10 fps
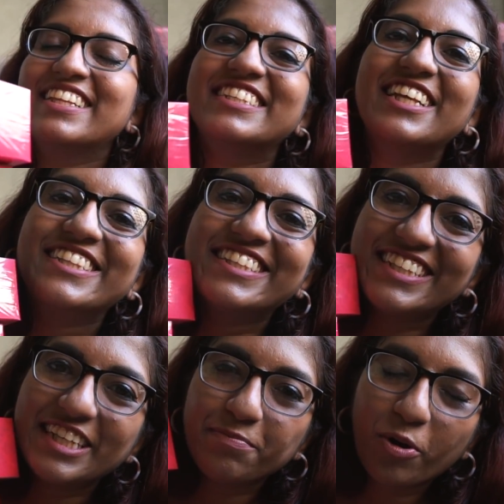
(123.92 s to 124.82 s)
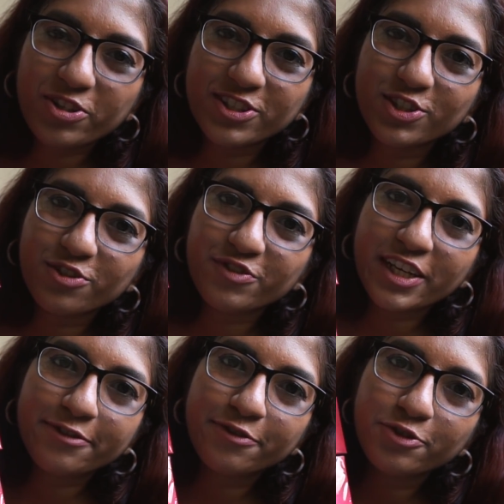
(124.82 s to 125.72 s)
These are three boxes of
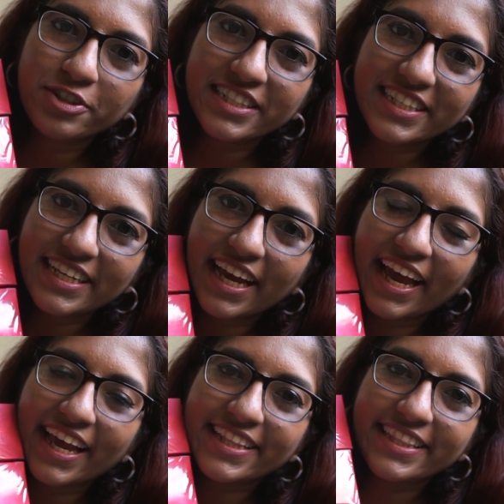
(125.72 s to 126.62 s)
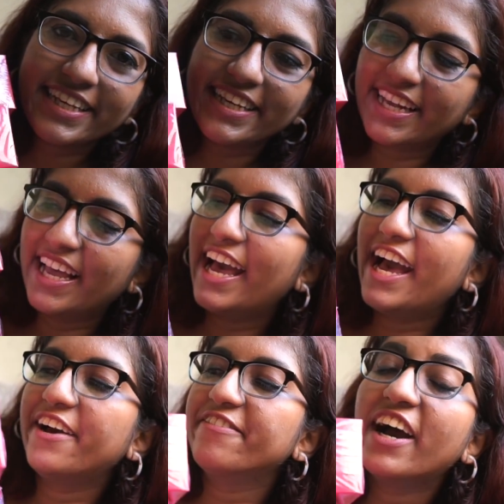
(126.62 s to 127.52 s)
Typhoo tea and they
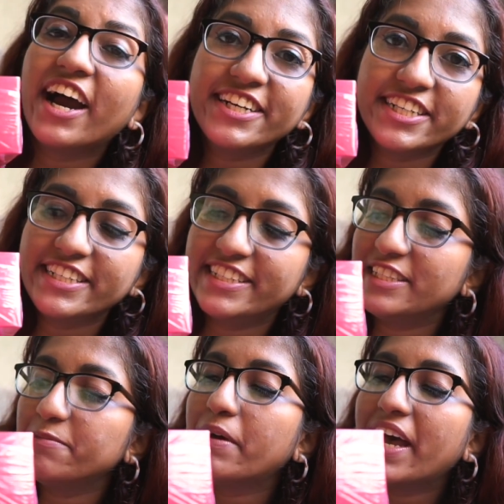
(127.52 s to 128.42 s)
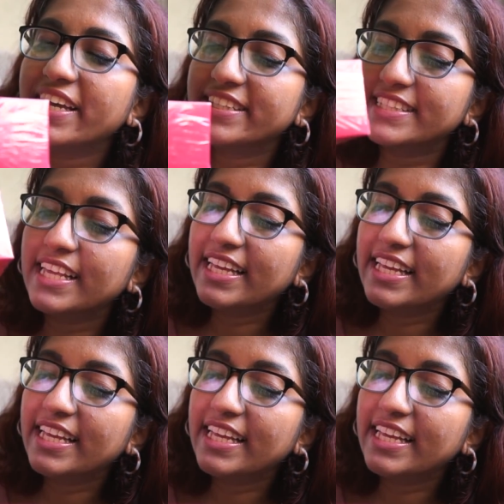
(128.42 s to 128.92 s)
have 100 tea bags